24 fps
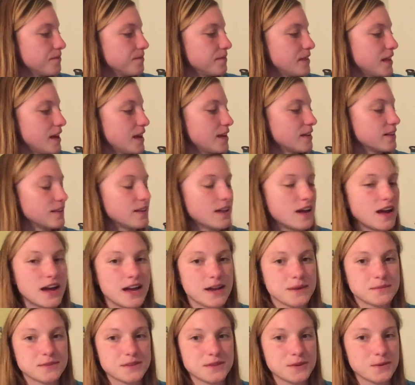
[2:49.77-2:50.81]
They
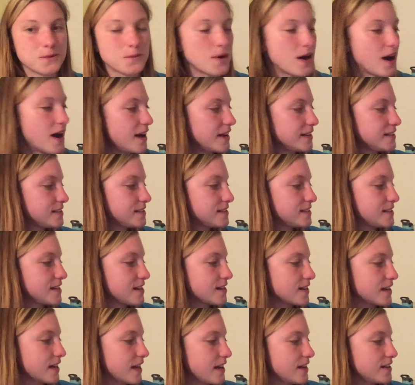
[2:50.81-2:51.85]
climbed the wide
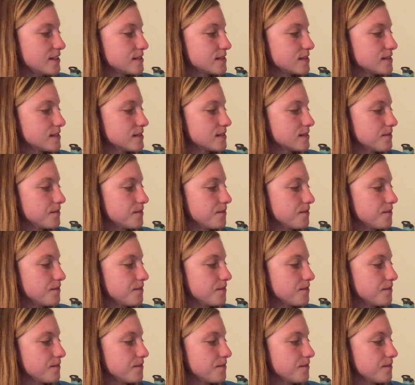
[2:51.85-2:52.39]
staircase.